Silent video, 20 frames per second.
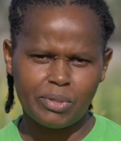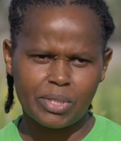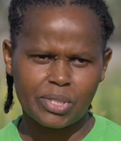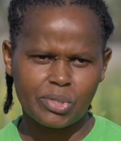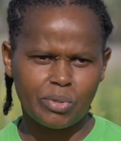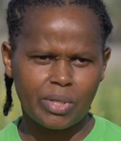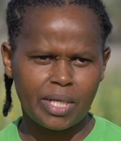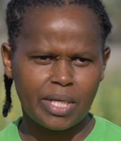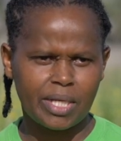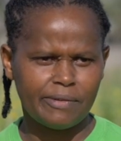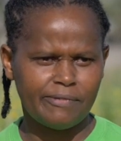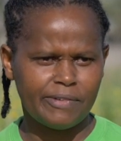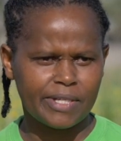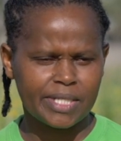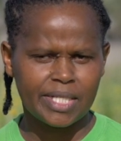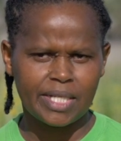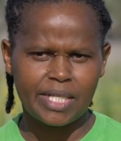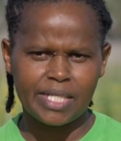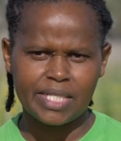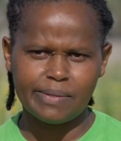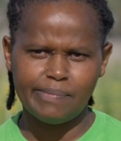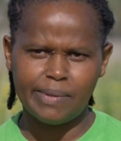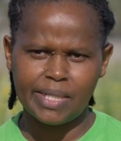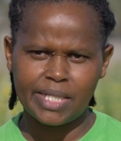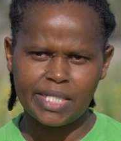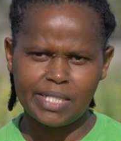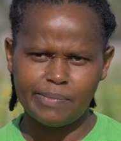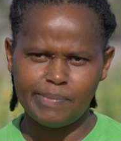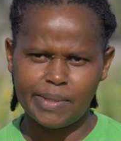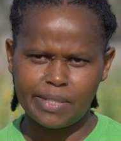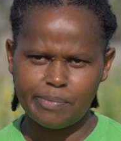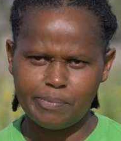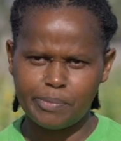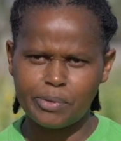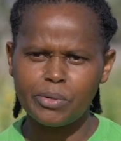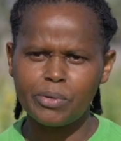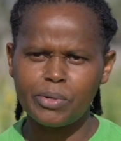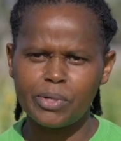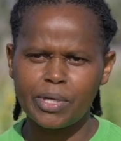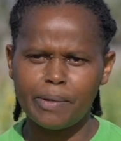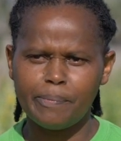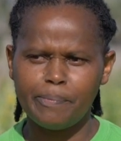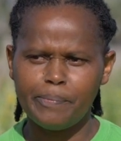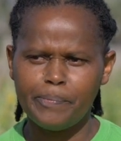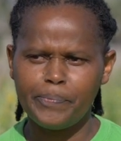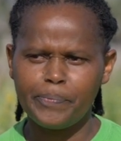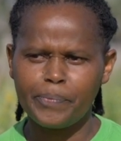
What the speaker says: your soil fertility management program.